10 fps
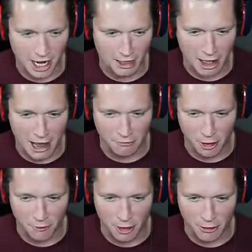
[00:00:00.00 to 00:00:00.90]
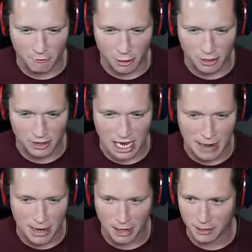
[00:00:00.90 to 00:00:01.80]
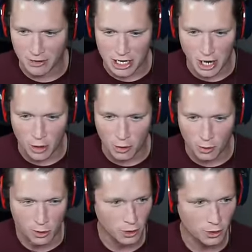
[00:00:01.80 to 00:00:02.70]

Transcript: online for the very first time. I don't even know